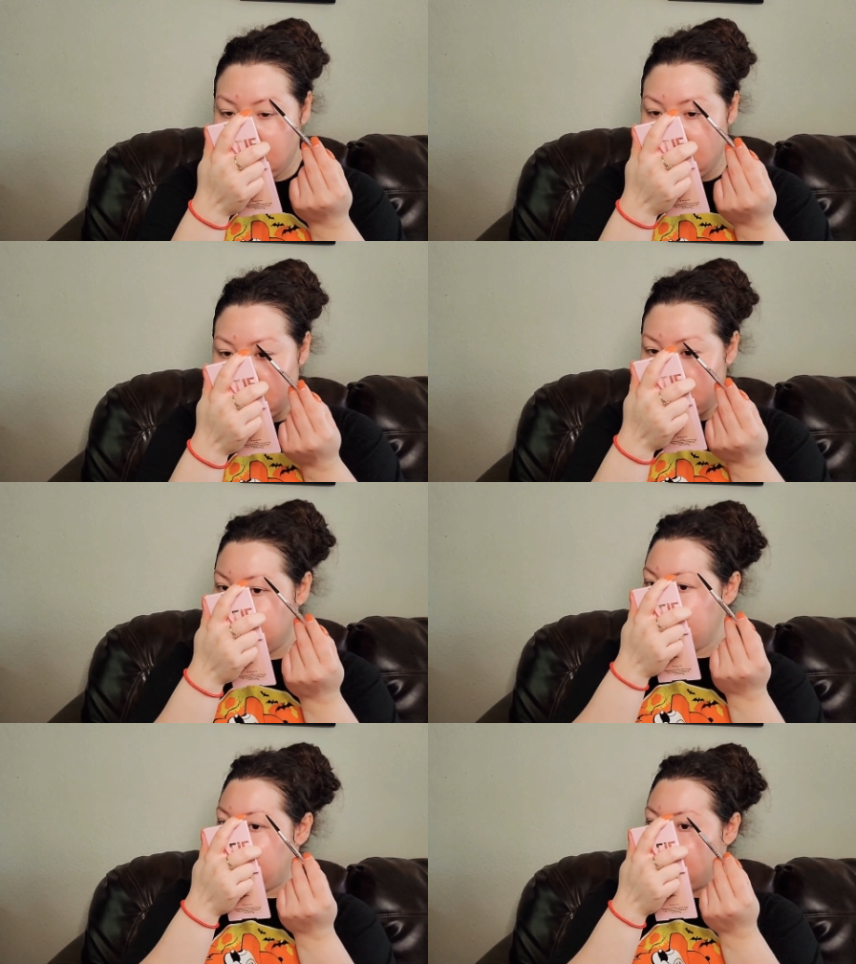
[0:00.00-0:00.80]

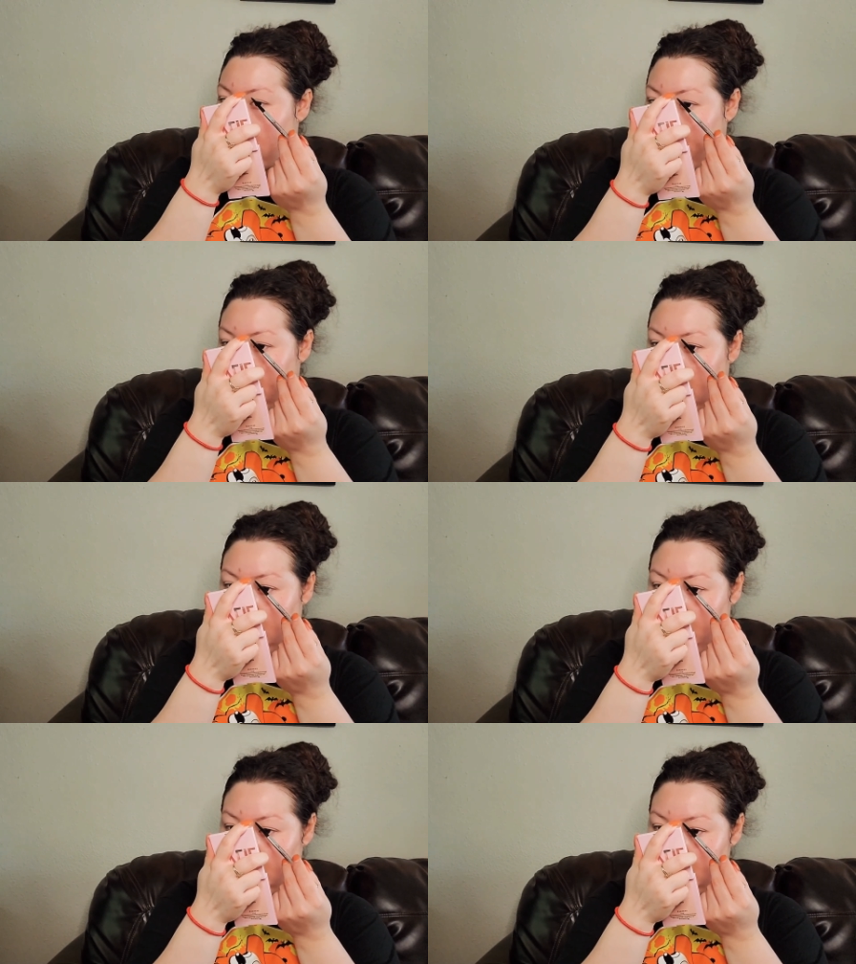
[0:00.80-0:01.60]
it's so fitting
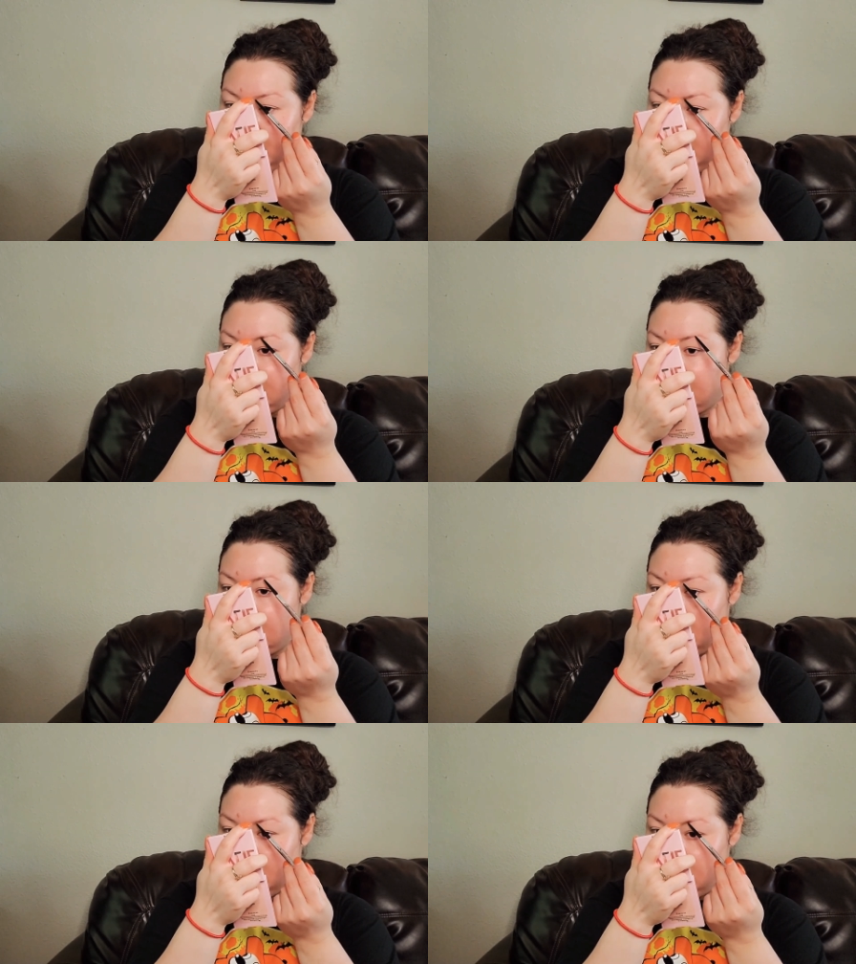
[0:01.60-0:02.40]
for the season.